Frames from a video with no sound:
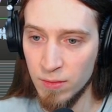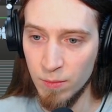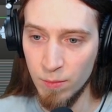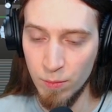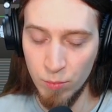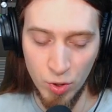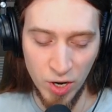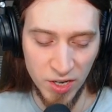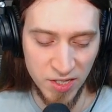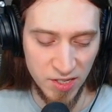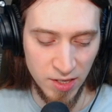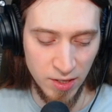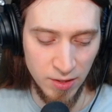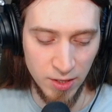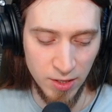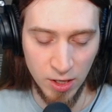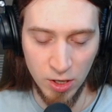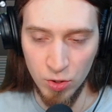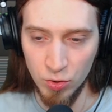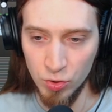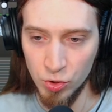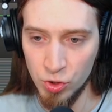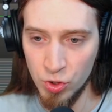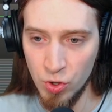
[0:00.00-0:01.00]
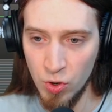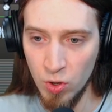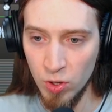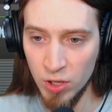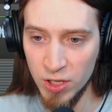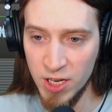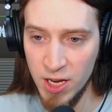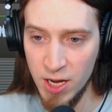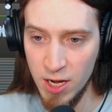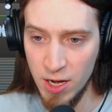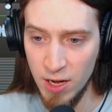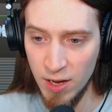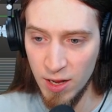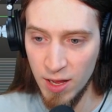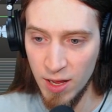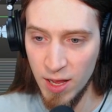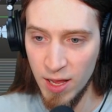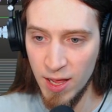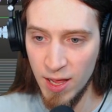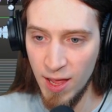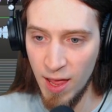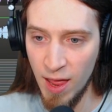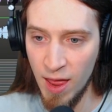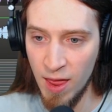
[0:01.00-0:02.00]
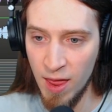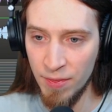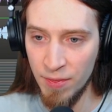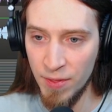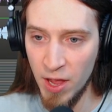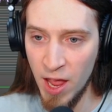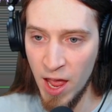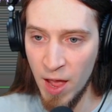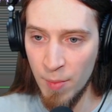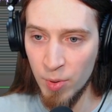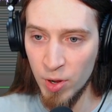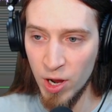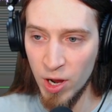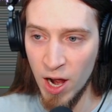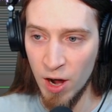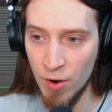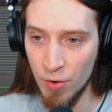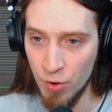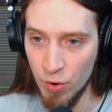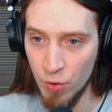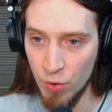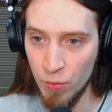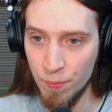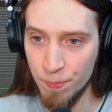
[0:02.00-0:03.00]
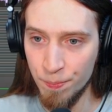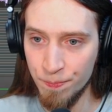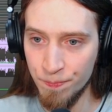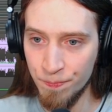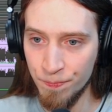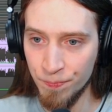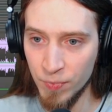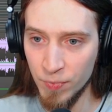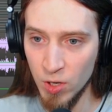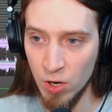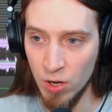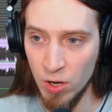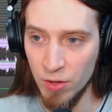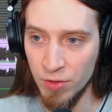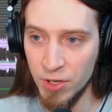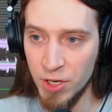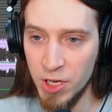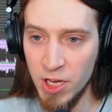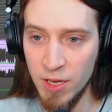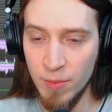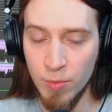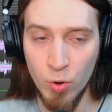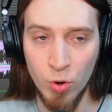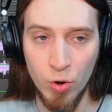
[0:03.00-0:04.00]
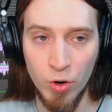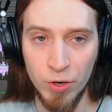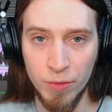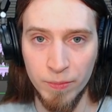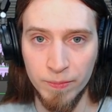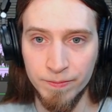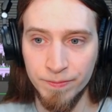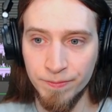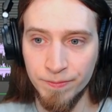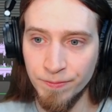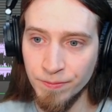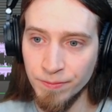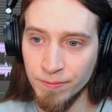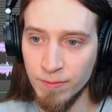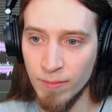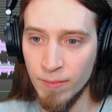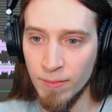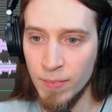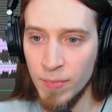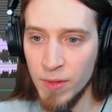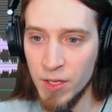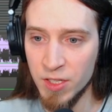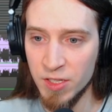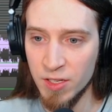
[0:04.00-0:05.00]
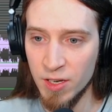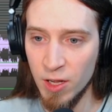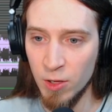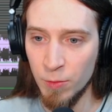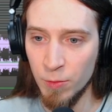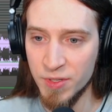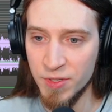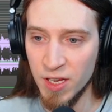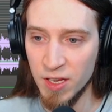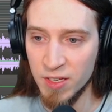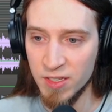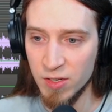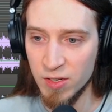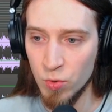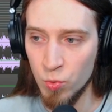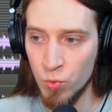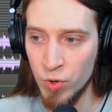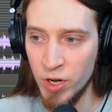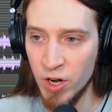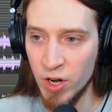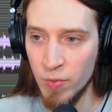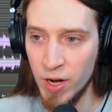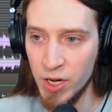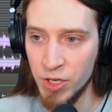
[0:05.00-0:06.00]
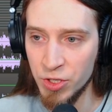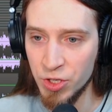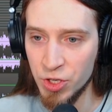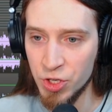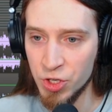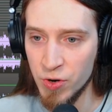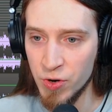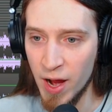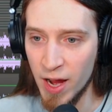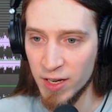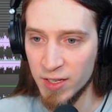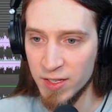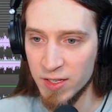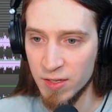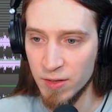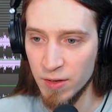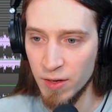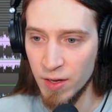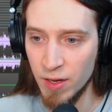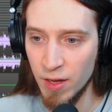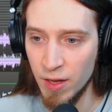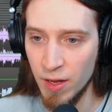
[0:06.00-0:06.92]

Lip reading: pressing the Control key and up arrow on the keyboard. This helps us rearrange the tracks.